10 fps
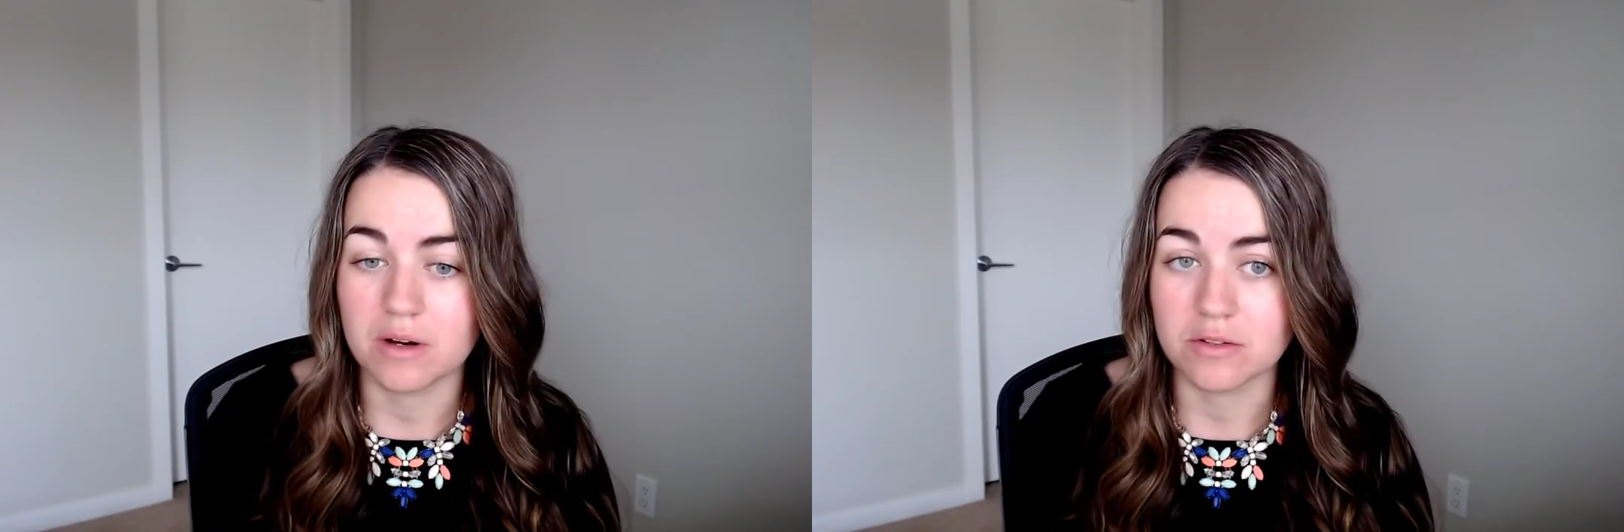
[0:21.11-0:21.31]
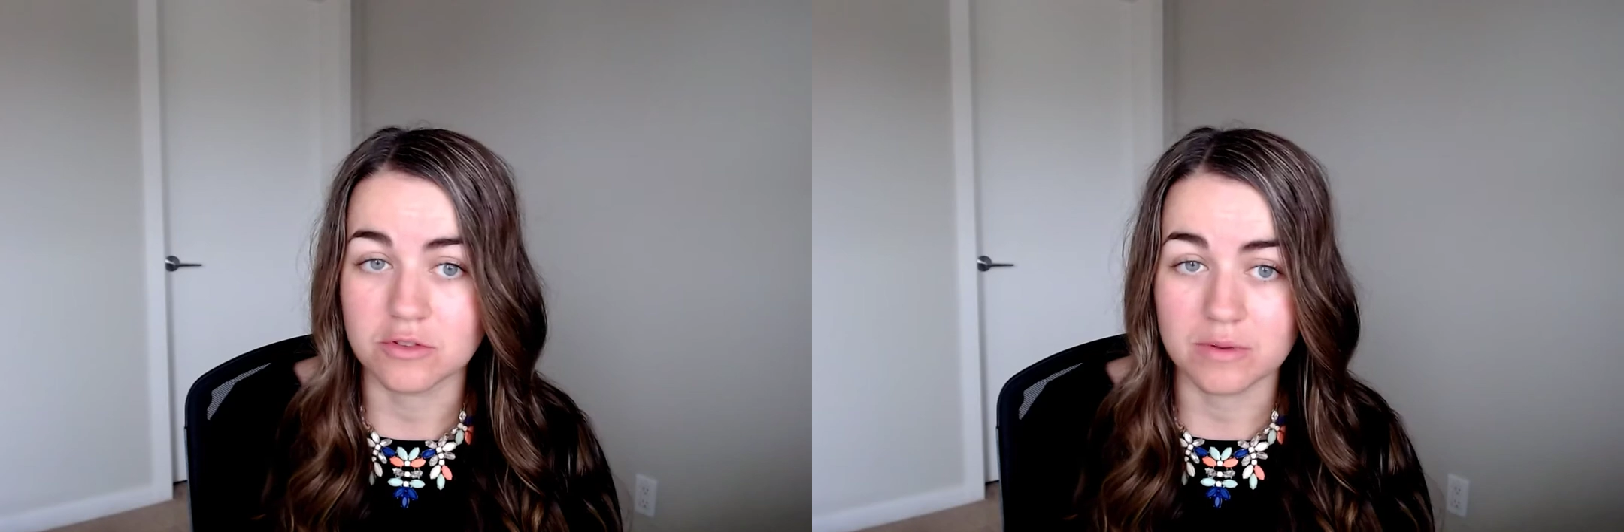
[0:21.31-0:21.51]

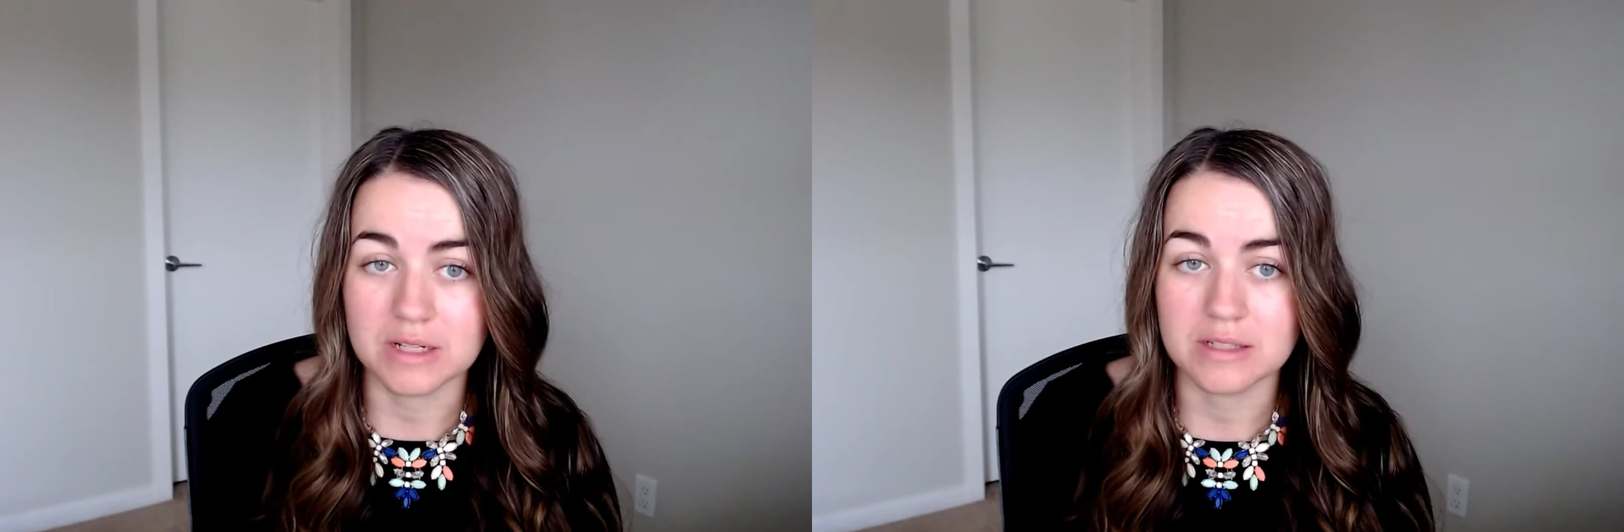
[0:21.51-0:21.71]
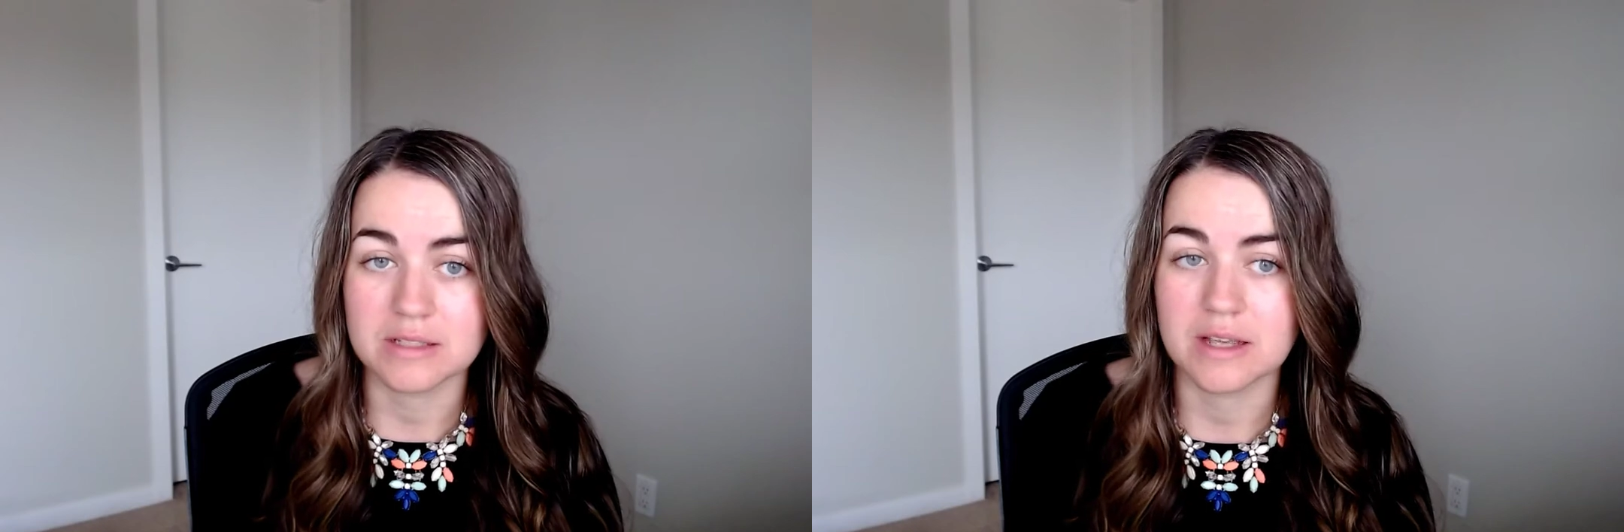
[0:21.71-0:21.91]
our
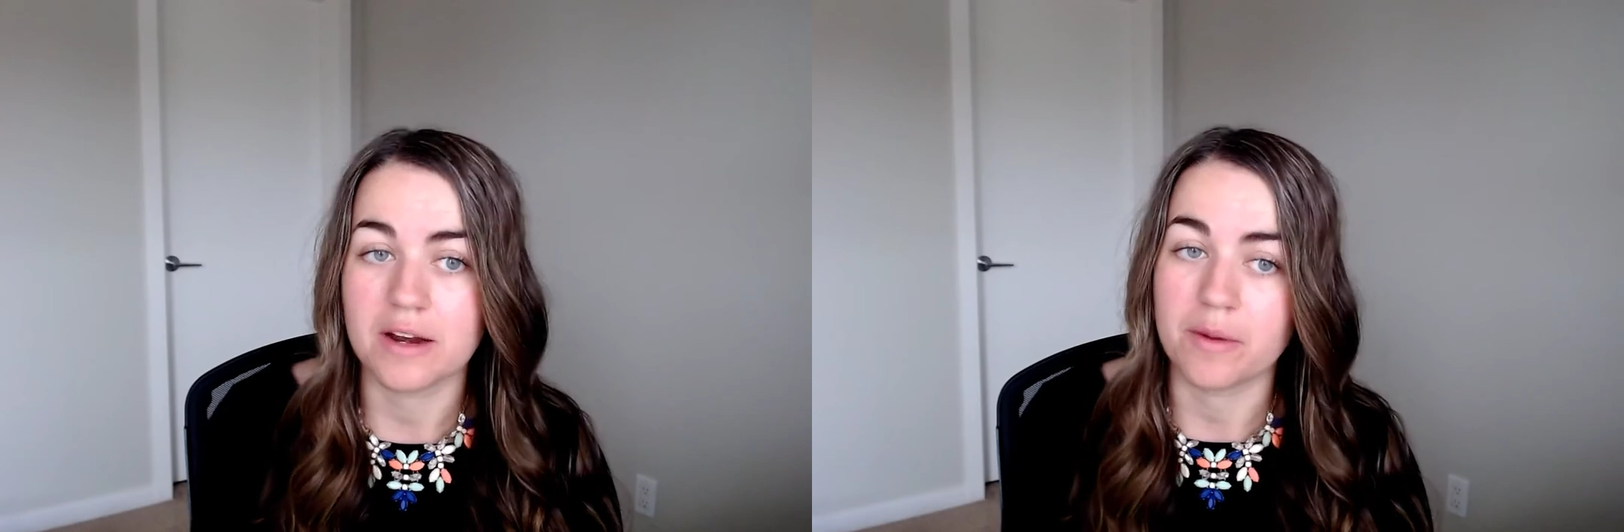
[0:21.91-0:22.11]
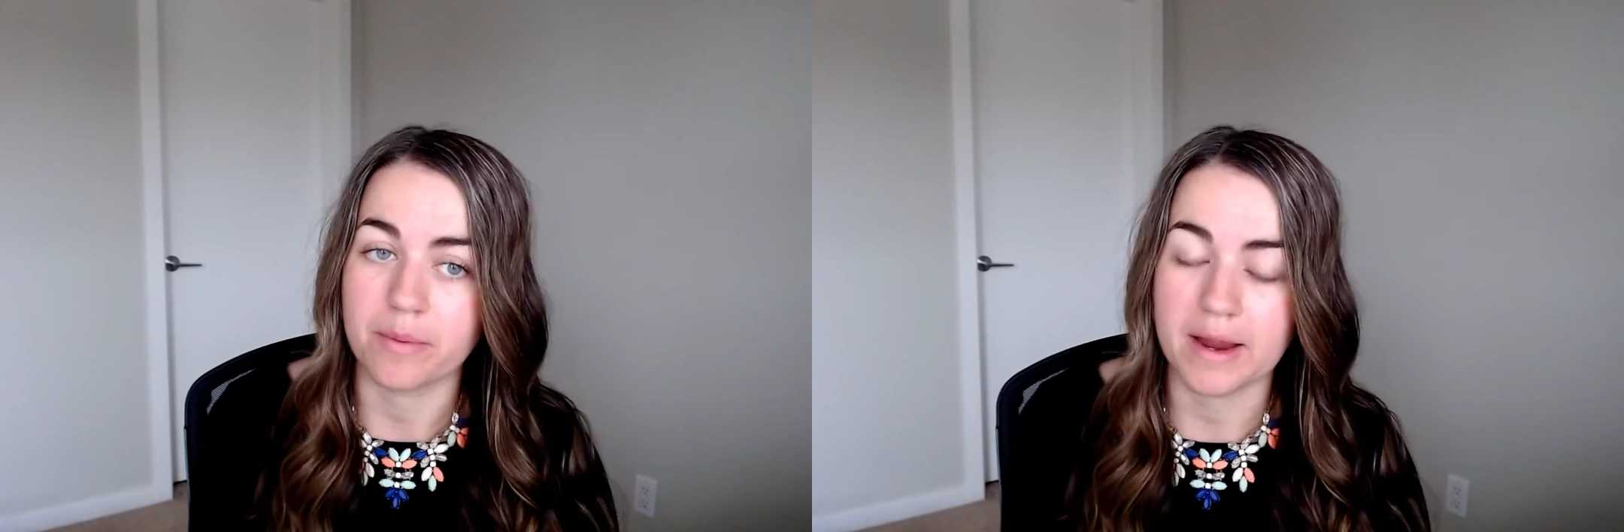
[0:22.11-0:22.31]
joints, and
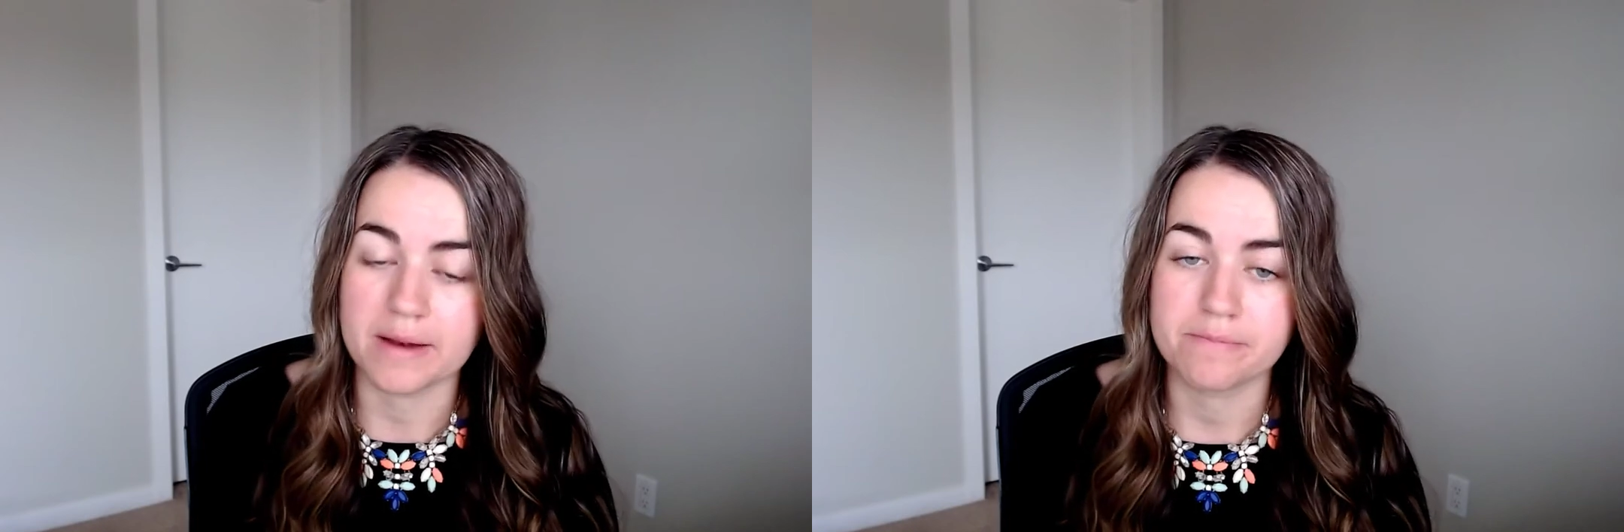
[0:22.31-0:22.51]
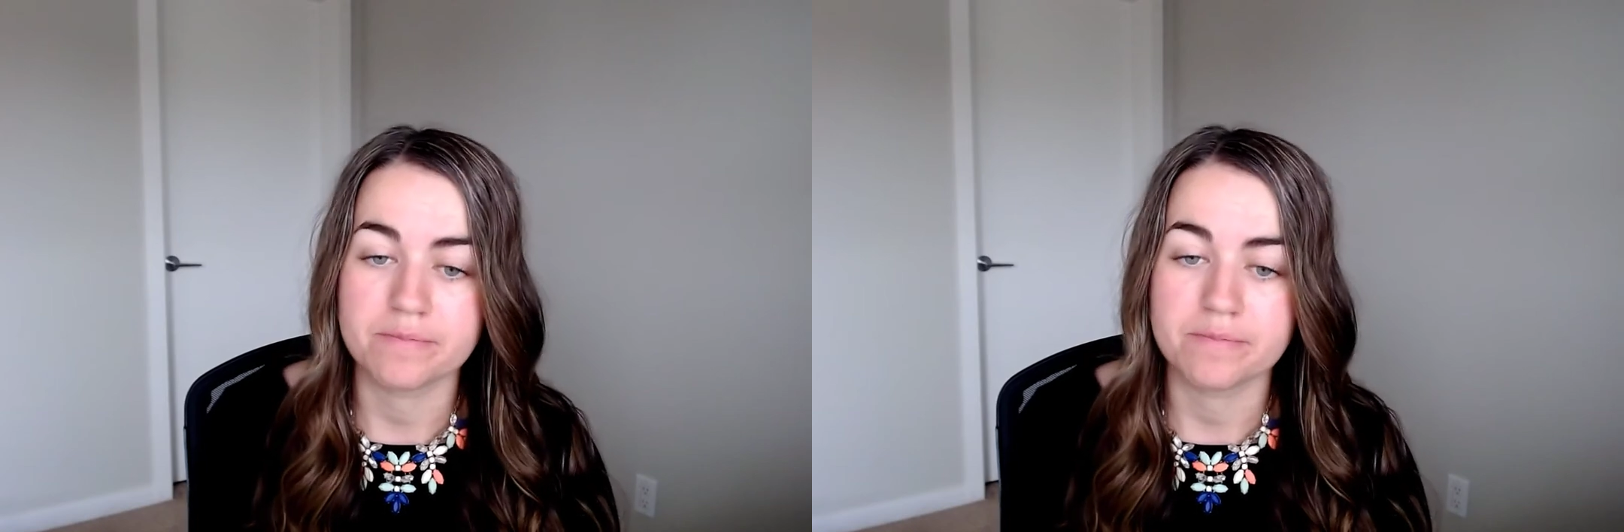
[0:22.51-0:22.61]
our brain.